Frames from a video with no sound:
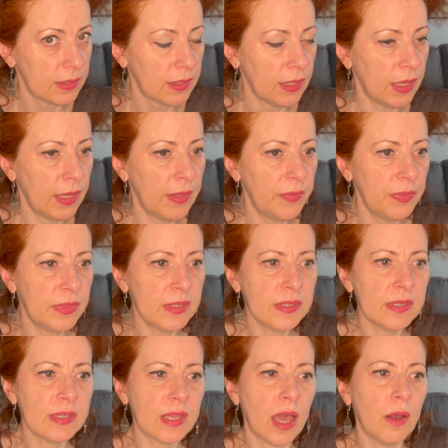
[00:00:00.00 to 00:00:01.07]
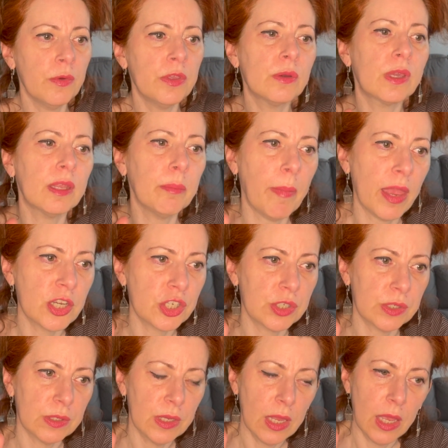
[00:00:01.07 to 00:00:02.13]
And this is how you can
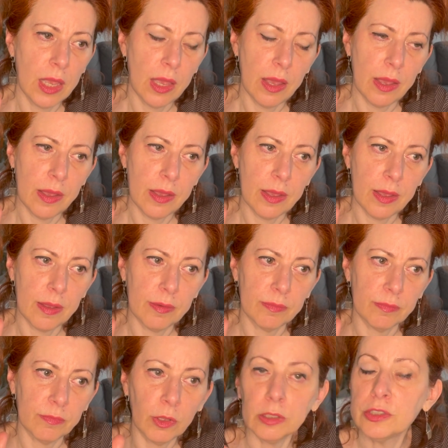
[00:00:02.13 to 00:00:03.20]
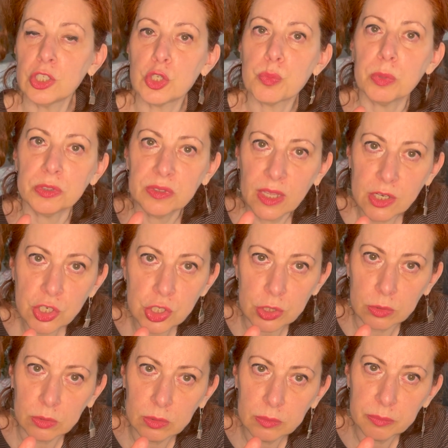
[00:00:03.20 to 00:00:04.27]
measure voltage
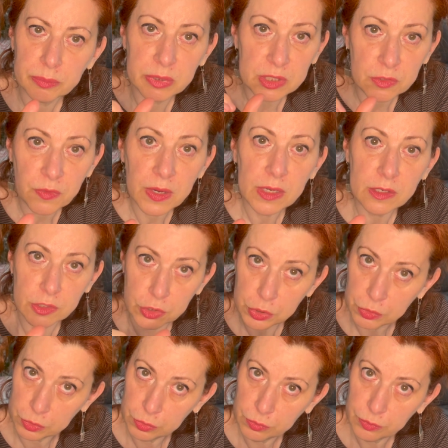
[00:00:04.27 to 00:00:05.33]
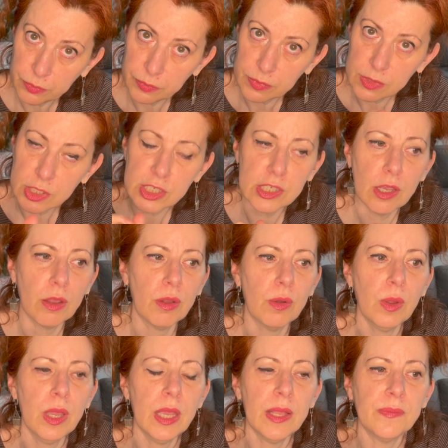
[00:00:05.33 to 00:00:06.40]
potential between the two. So
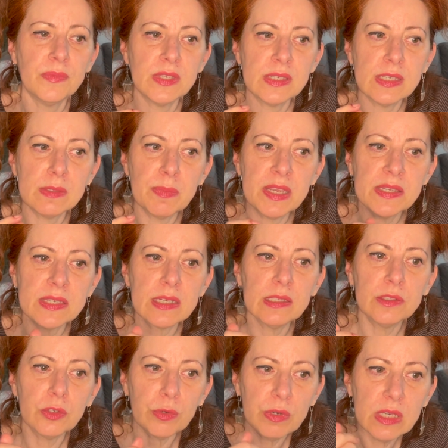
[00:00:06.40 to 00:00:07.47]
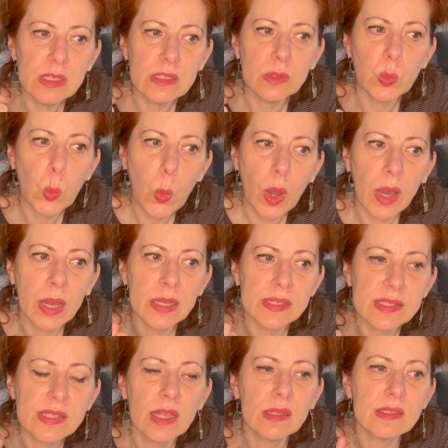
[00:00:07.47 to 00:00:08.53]
this is basically the reason why
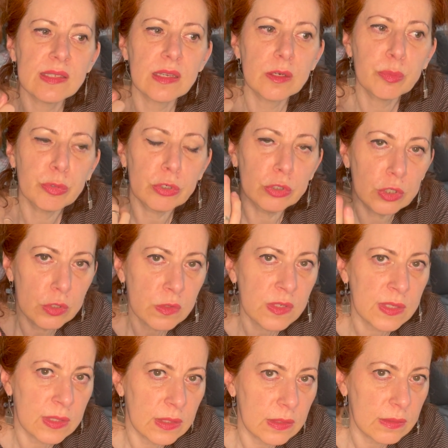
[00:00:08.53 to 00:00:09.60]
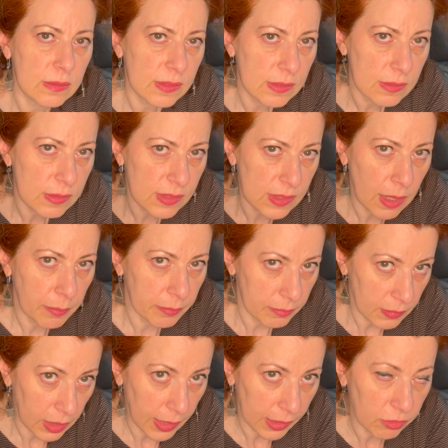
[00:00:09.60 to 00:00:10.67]
cells are producing some
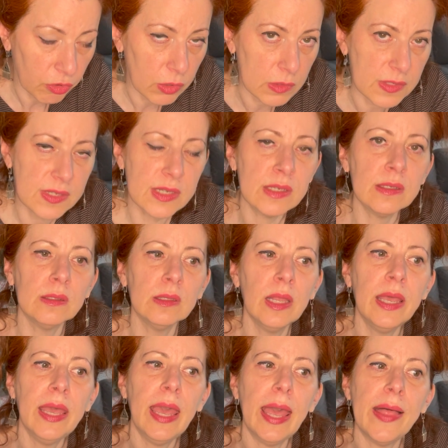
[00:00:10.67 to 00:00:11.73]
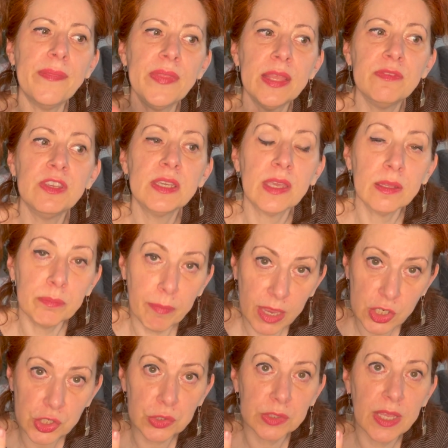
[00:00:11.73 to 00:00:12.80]
electrical signal, and that we can
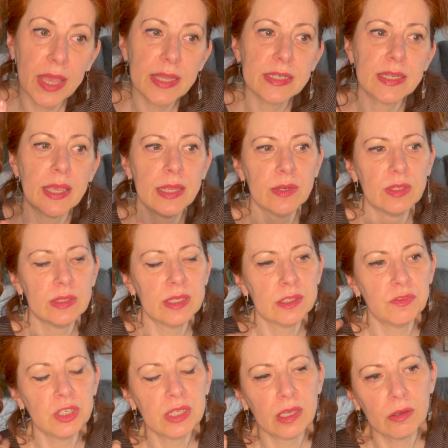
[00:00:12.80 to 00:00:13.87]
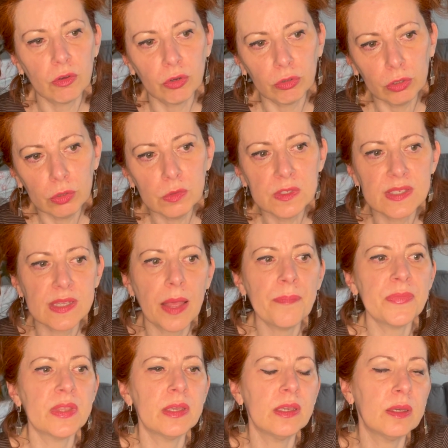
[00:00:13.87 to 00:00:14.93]
measure that and that we can conclude
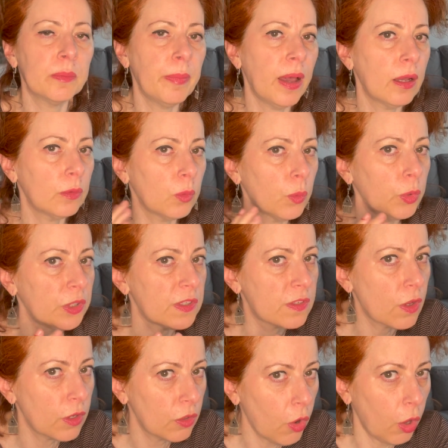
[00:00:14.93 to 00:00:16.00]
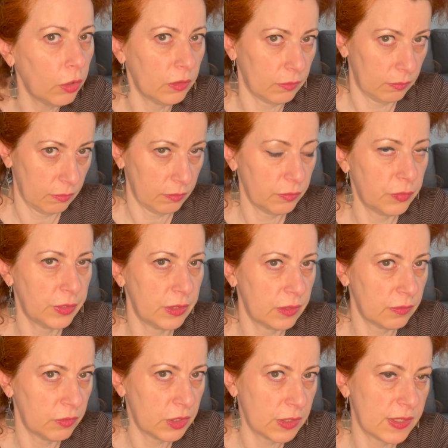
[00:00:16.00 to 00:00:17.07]
something about what is going on
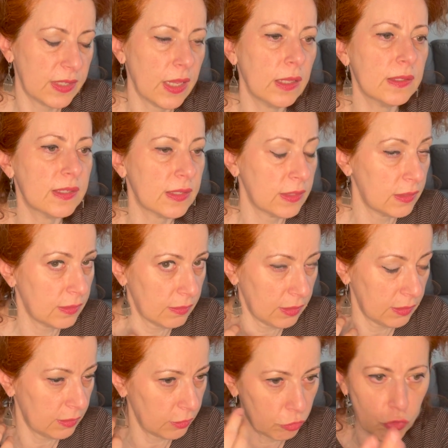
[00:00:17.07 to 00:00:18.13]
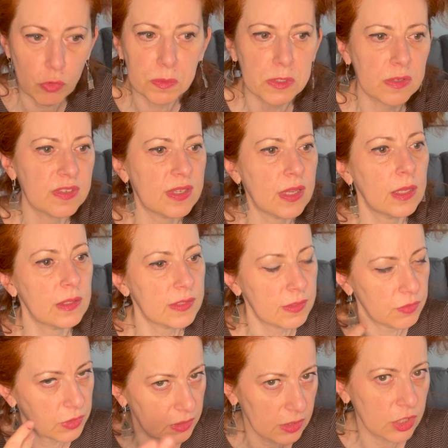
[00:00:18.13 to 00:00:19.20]
with the cells and the groups of cells,
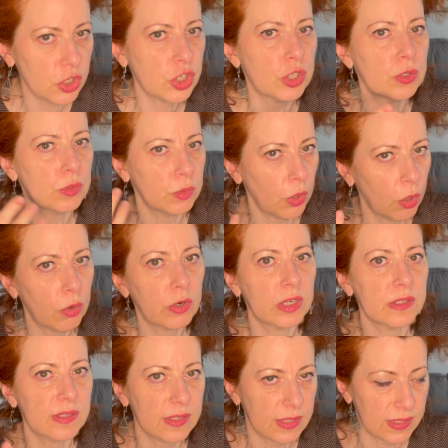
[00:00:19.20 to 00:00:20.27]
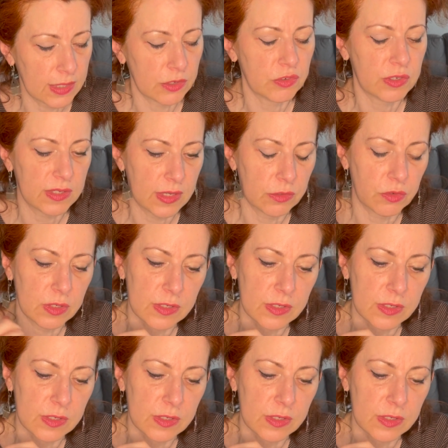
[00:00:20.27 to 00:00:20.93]
with tissue, organs, etc., etc.